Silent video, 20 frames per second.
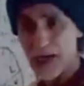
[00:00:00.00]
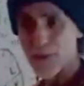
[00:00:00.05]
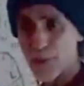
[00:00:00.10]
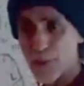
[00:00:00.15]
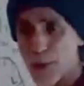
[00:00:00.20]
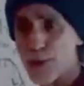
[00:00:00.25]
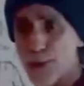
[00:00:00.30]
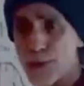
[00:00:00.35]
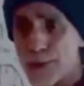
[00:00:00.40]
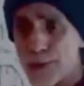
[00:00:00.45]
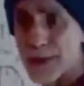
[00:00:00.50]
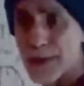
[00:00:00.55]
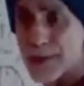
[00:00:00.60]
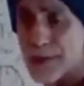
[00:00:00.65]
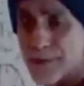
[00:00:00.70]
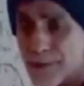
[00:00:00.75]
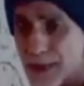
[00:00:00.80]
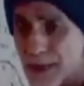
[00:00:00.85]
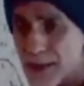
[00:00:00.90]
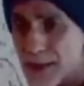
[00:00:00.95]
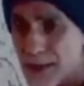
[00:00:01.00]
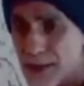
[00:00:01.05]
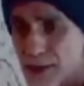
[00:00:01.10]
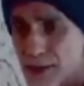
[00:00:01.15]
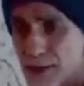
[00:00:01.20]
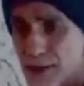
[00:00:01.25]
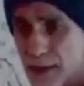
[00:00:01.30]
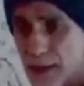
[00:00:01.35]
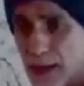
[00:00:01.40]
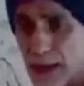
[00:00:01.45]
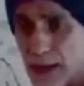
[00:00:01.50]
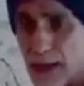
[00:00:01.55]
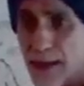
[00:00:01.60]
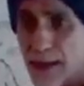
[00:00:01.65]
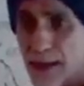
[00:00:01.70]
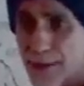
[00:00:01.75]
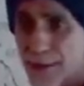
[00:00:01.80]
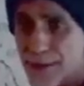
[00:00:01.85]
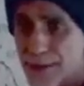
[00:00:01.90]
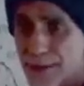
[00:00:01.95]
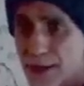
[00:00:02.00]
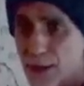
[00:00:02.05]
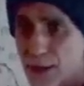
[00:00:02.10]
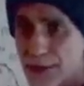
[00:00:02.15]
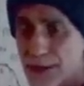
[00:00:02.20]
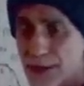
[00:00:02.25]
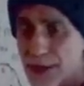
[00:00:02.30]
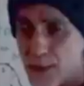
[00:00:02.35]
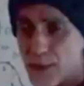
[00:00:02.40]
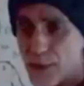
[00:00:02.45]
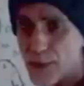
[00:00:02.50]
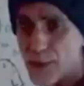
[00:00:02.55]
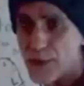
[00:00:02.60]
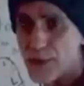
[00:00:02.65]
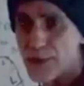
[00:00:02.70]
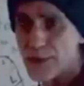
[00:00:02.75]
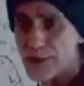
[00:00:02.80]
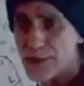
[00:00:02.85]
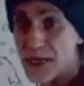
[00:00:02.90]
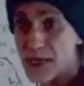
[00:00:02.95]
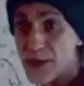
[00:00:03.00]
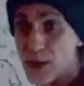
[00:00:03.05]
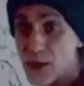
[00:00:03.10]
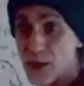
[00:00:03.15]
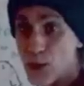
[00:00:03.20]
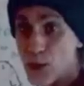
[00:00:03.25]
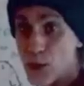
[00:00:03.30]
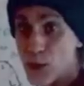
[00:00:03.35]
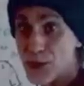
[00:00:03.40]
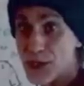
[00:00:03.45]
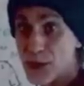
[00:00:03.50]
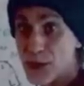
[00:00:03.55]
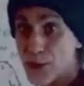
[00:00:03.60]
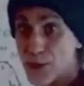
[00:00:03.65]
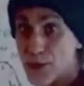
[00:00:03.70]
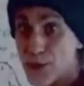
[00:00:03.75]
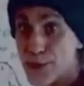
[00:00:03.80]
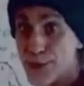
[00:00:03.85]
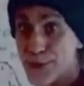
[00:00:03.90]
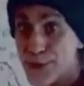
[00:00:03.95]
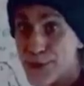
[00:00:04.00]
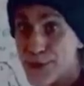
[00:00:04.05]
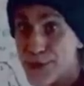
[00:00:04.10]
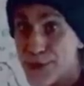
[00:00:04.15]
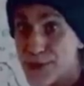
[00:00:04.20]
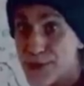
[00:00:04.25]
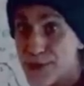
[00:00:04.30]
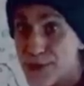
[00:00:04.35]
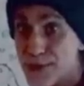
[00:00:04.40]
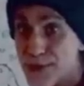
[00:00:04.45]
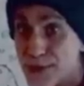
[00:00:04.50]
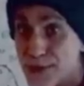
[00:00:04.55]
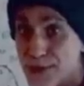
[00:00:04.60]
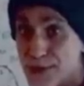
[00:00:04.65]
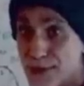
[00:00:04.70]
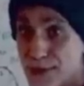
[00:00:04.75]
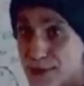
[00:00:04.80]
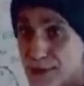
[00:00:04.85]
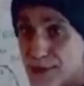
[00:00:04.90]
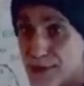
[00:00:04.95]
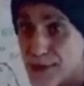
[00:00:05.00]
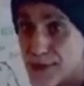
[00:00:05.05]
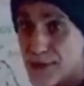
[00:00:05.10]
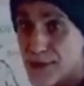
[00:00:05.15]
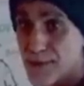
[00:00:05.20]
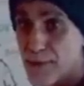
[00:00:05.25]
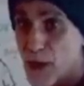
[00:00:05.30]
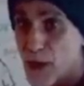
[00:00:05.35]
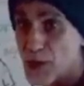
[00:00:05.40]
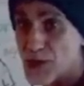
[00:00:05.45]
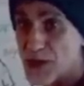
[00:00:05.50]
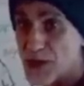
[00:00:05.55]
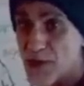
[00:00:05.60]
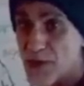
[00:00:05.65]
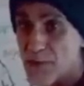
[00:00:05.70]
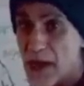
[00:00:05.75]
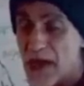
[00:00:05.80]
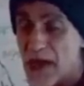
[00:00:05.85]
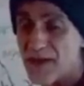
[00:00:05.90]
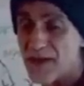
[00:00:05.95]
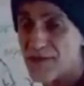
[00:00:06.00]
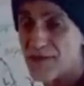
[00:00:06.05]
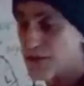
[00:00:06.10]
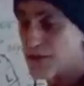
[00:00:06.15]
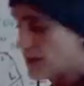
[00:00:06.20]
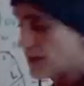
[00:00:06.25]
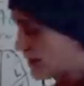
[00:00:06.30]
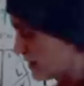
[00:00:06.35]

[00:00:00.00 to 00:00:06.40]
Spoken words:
a rune in Celtic runes and Nordic runes. Most of them have,